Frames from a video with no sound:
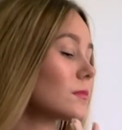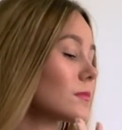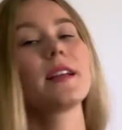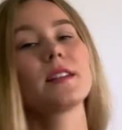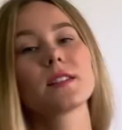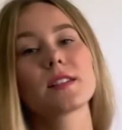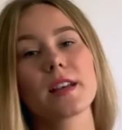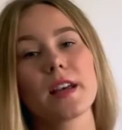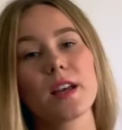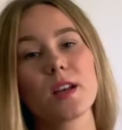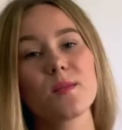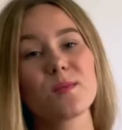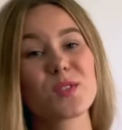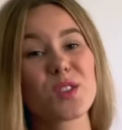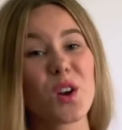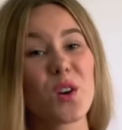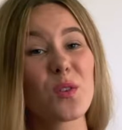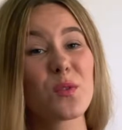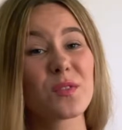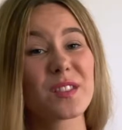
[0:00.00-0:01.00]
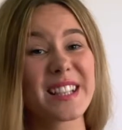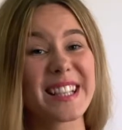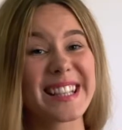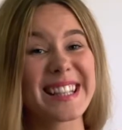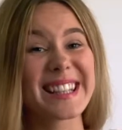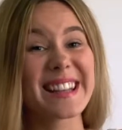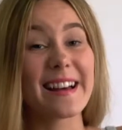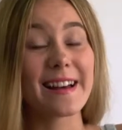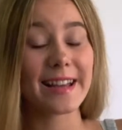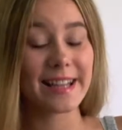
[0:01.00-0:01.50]
In terms of the
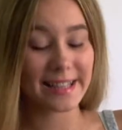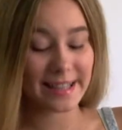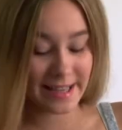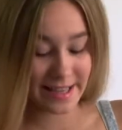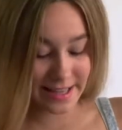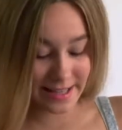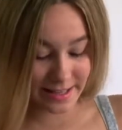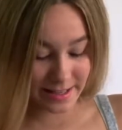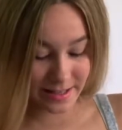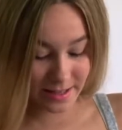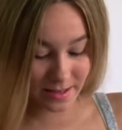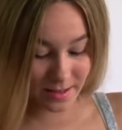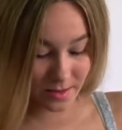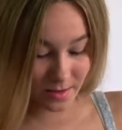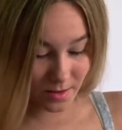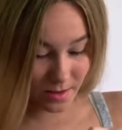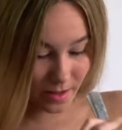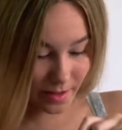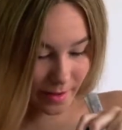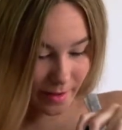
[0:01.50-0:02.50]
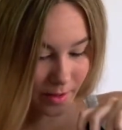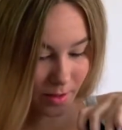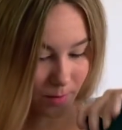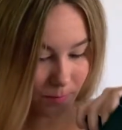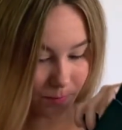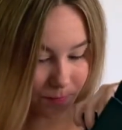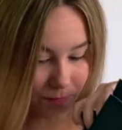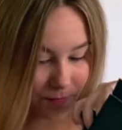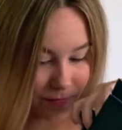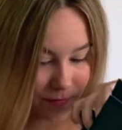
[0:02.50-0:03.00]
lining,
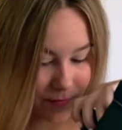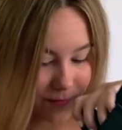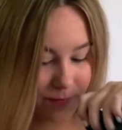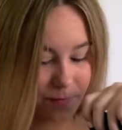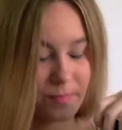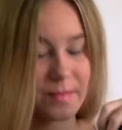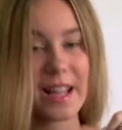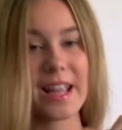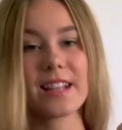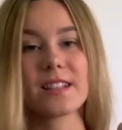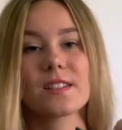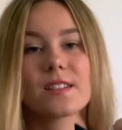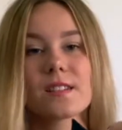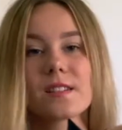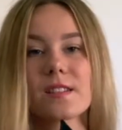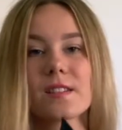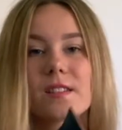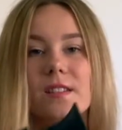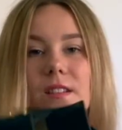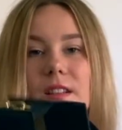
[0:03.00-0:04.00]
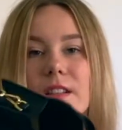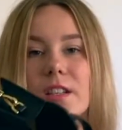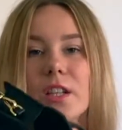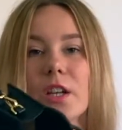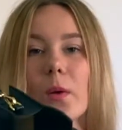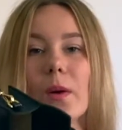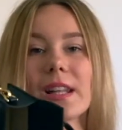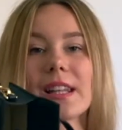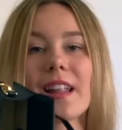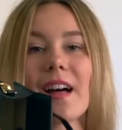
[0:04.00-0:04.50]
it's, you
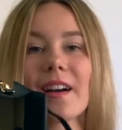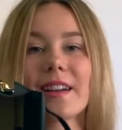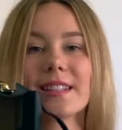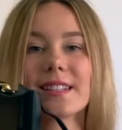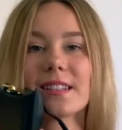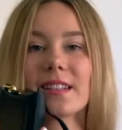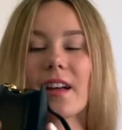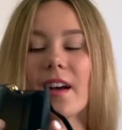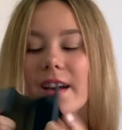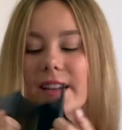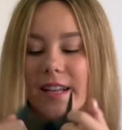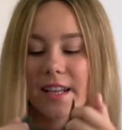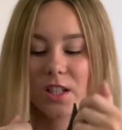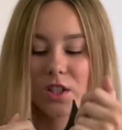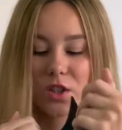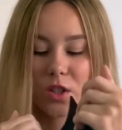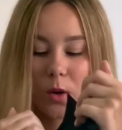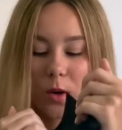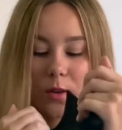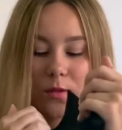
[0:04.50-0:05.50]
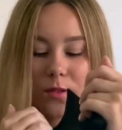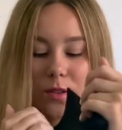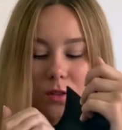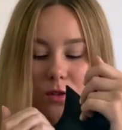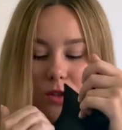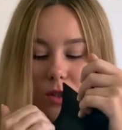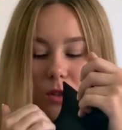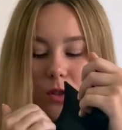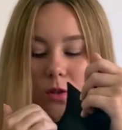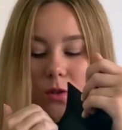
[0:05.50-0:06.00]
know, a light lining. So if you
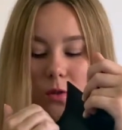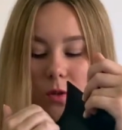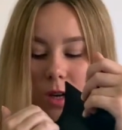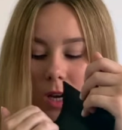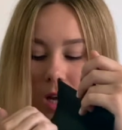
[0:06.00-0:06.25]
do,